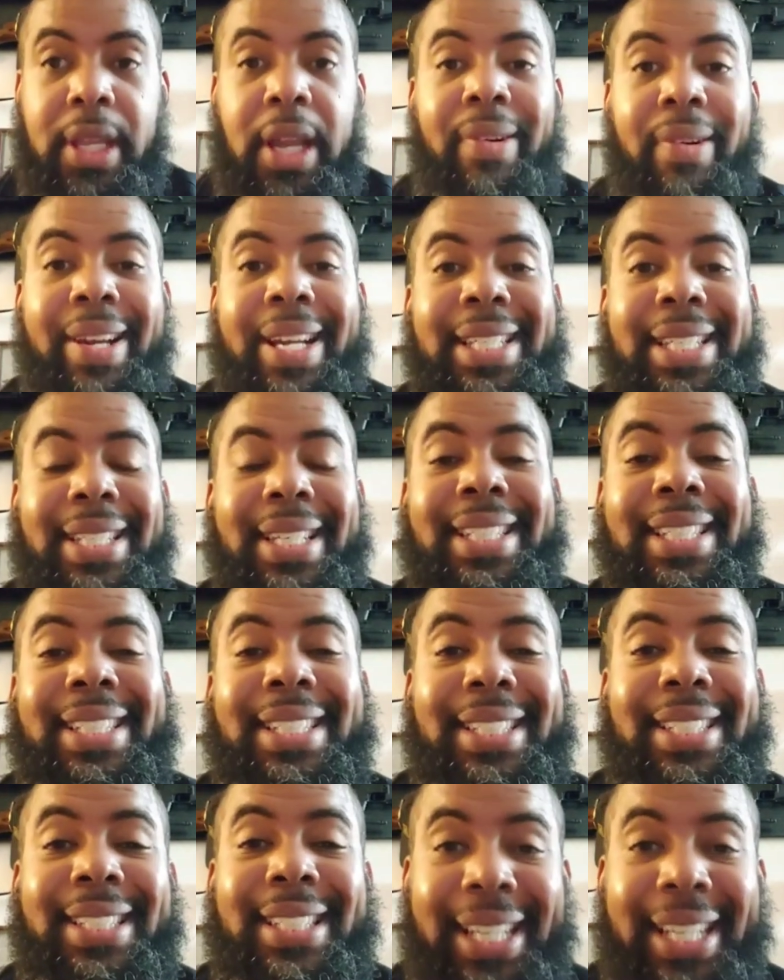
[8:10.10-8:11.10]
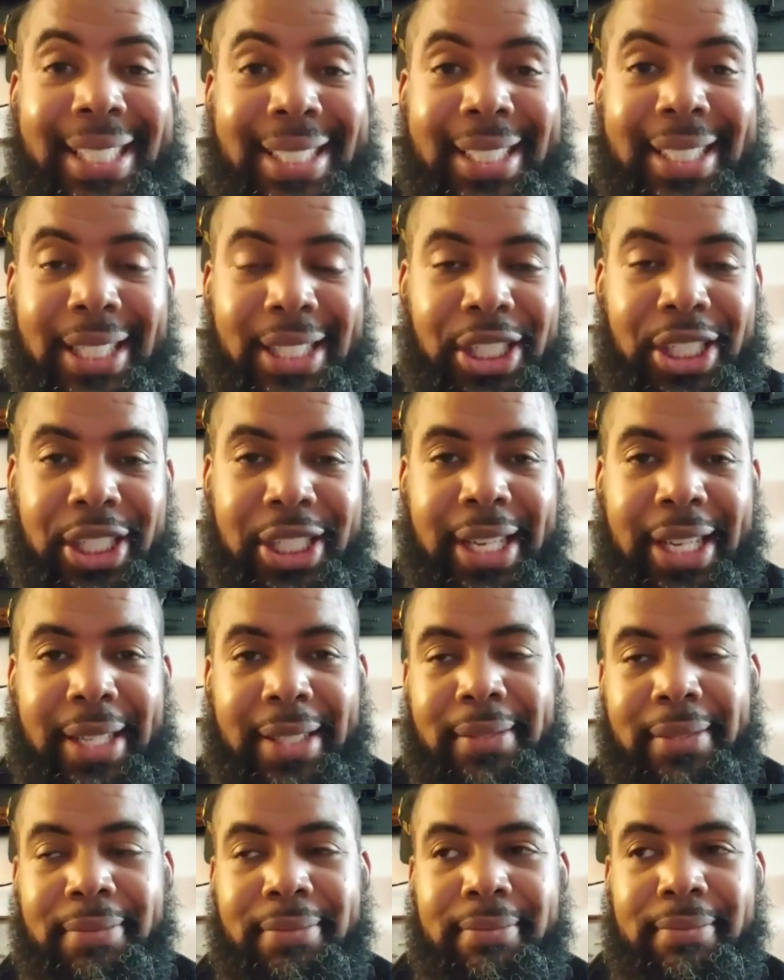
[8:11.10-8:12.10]
There is a 6th
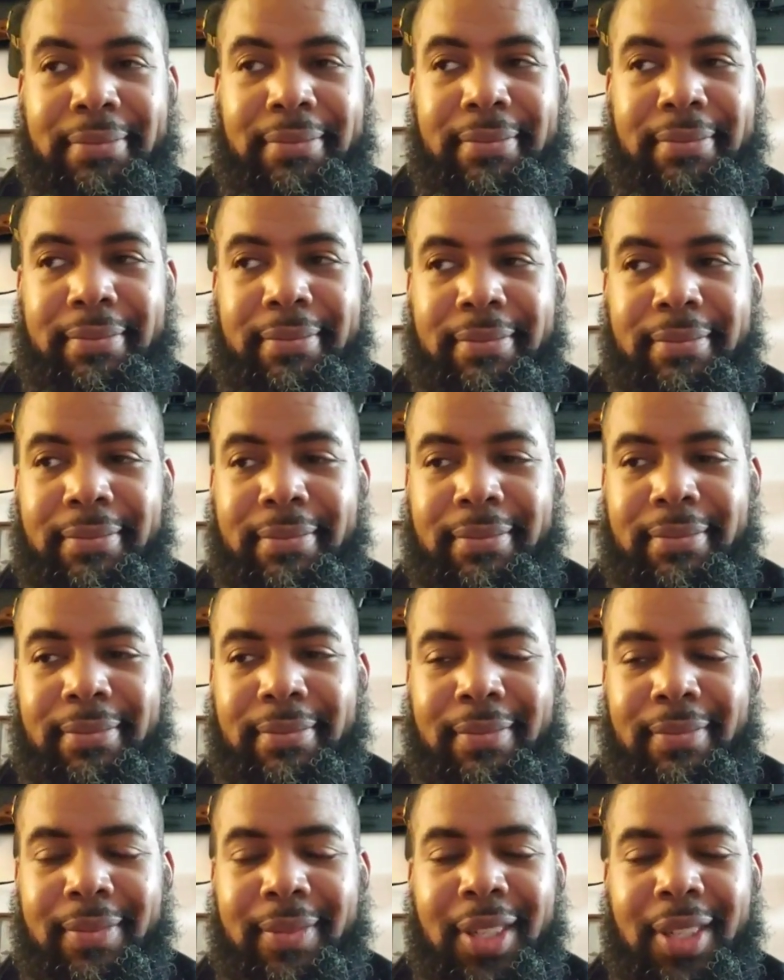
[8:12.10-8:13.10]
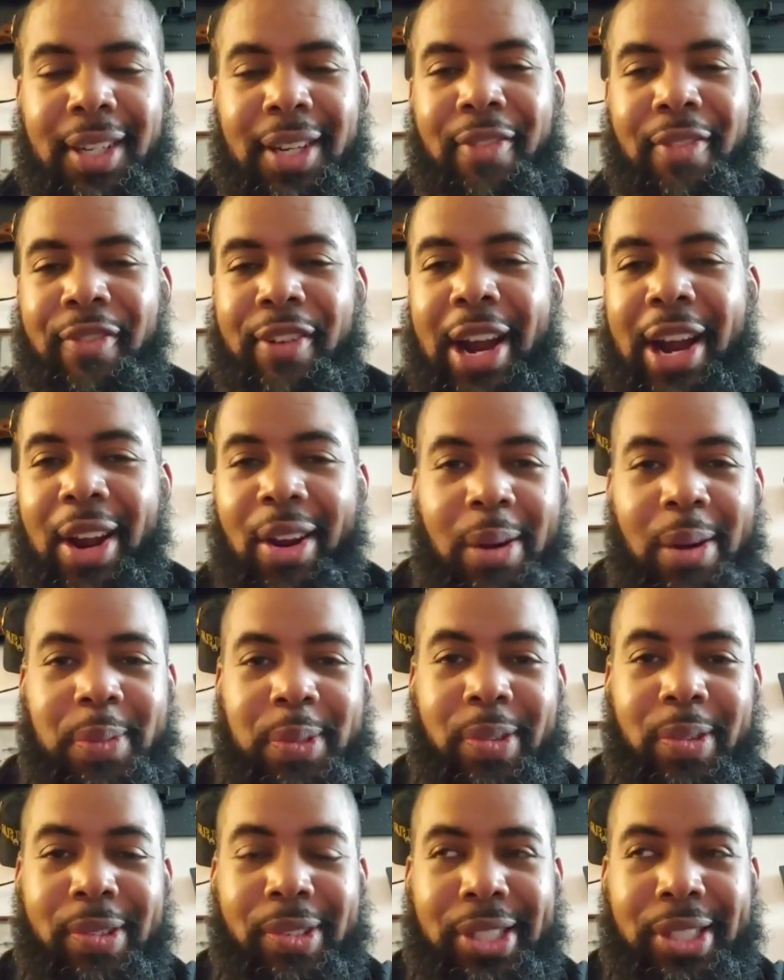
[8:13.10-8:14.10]
shin of
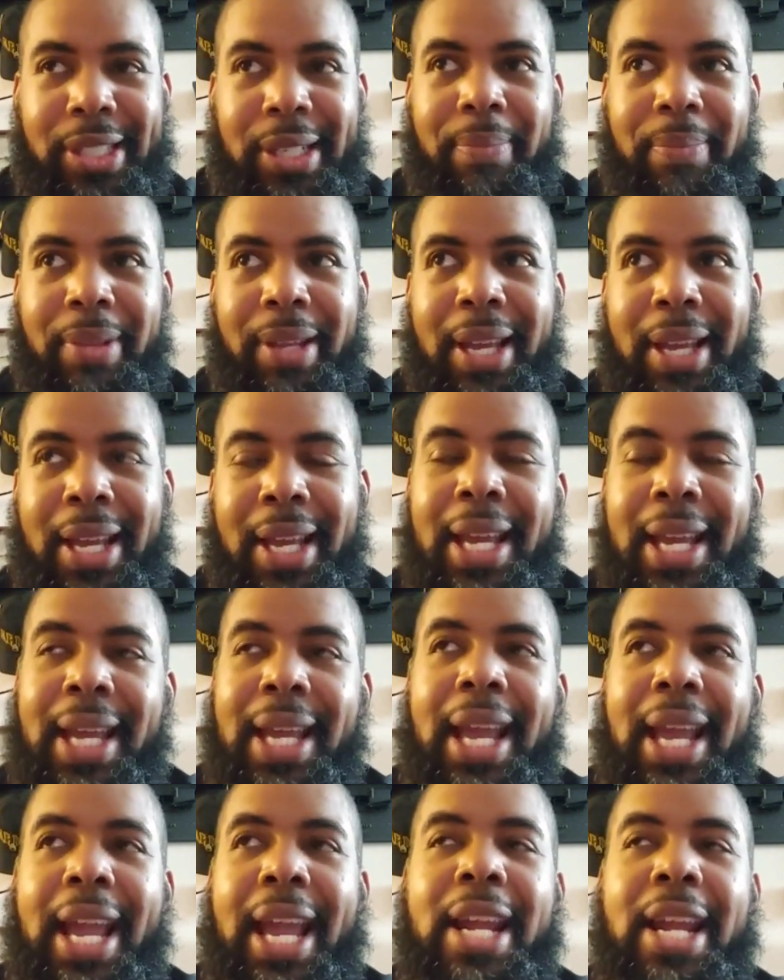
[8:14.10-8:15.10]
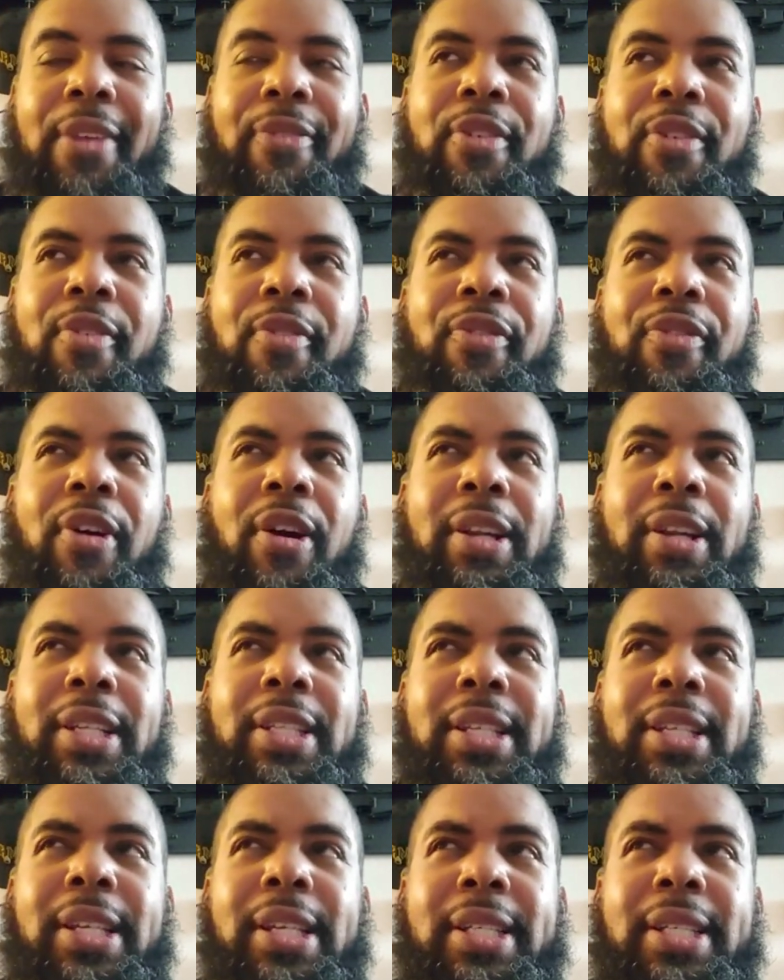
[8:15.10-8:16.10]
firearms ownership, and if you fall
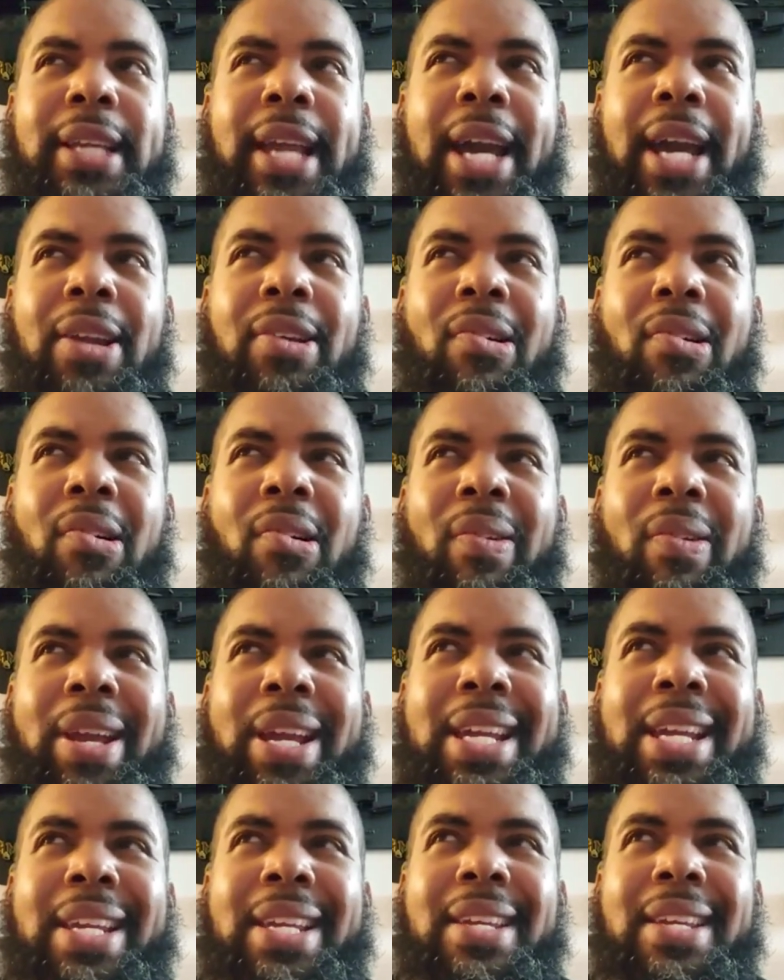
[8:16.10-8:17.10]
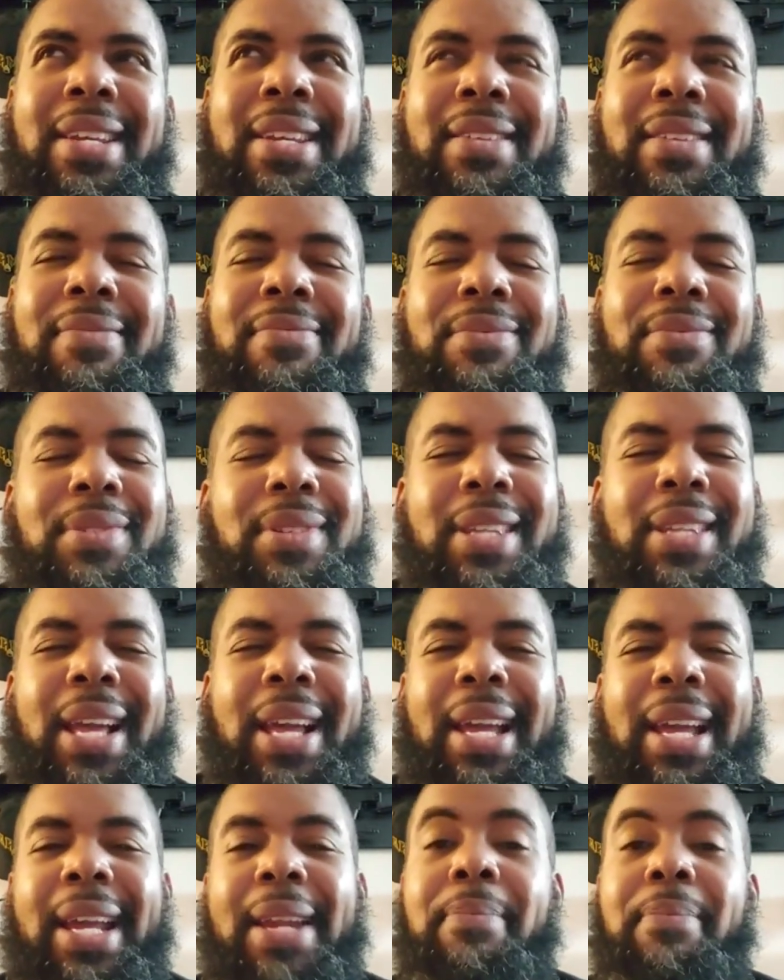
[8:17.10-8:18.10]
into this category,
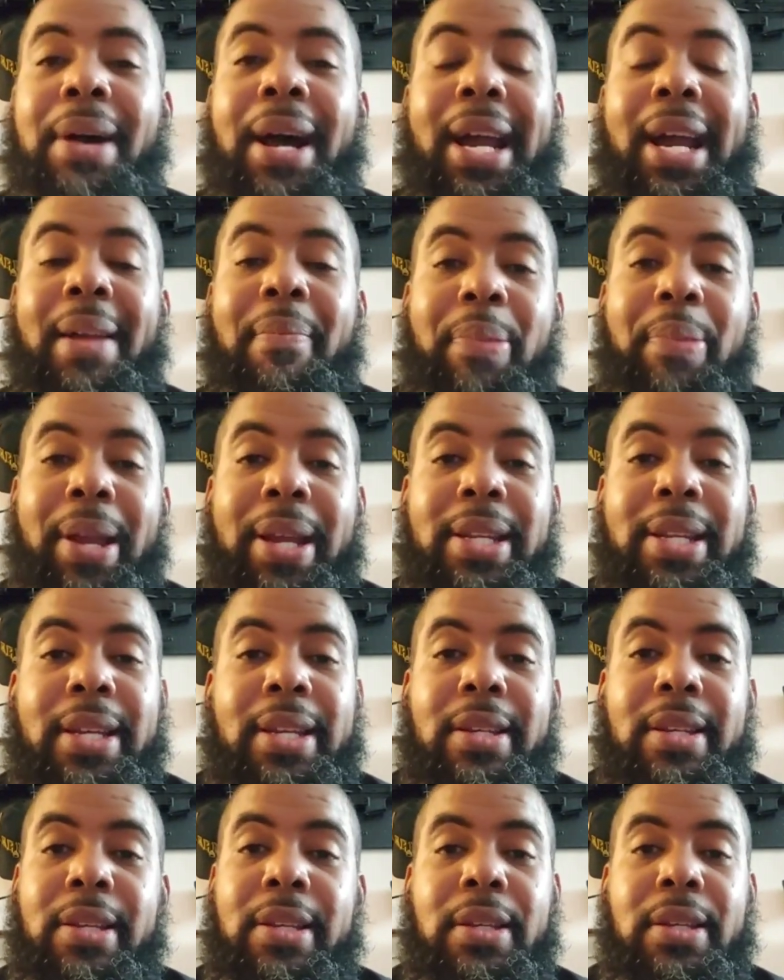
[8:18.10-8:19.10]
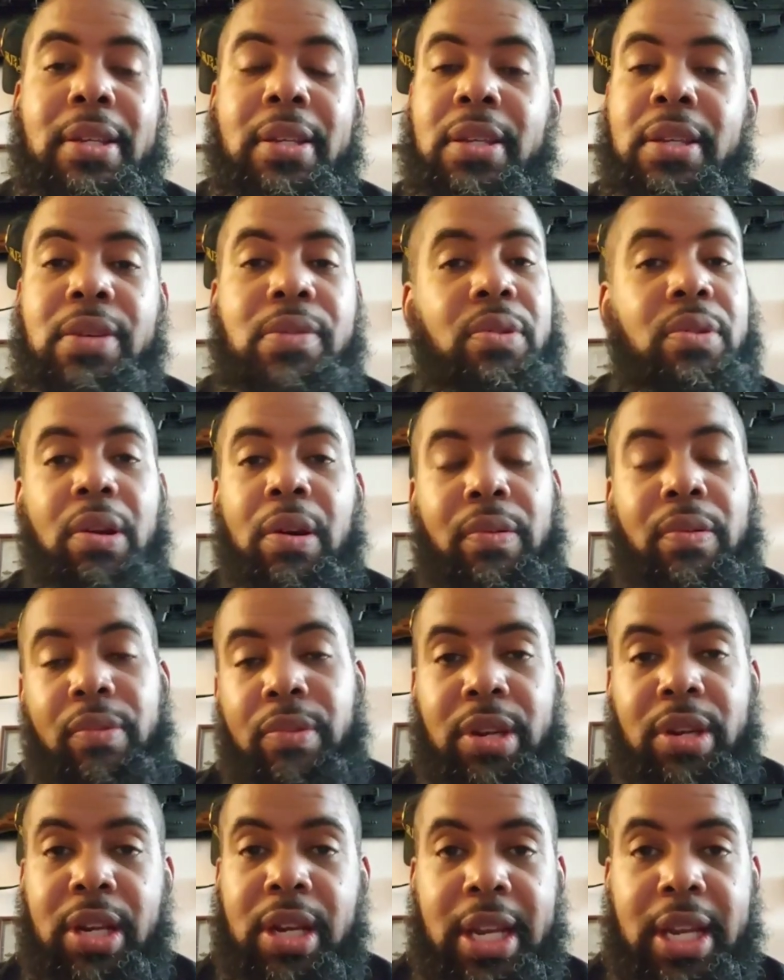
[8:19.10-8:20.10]
in my opinion, you
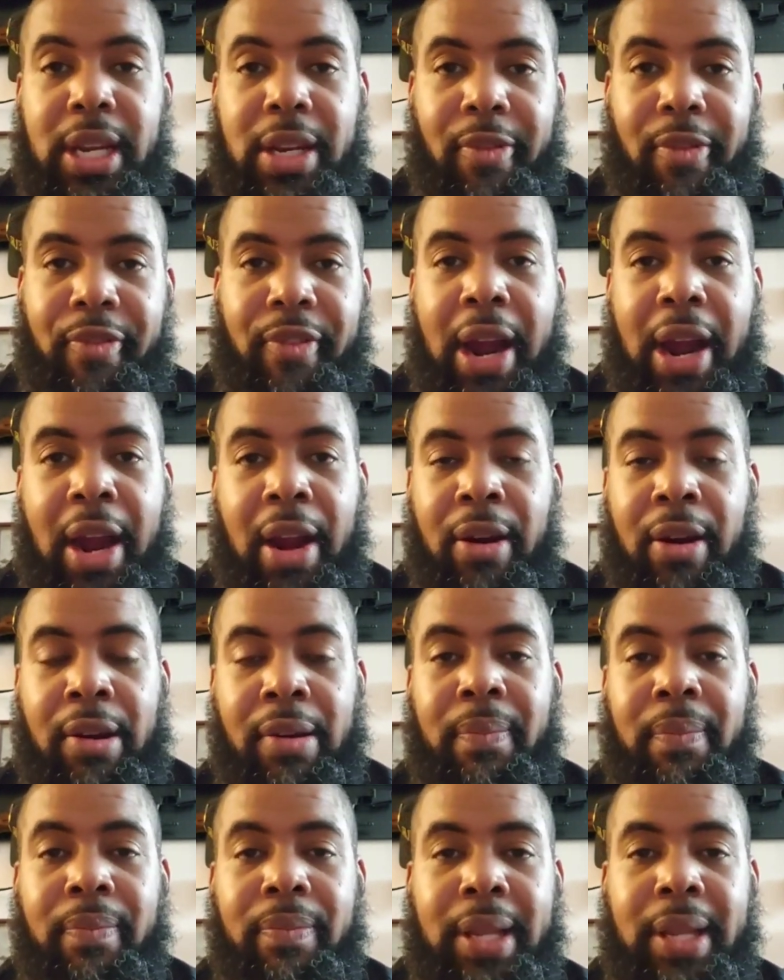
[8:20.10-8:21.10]
don't need a firearm.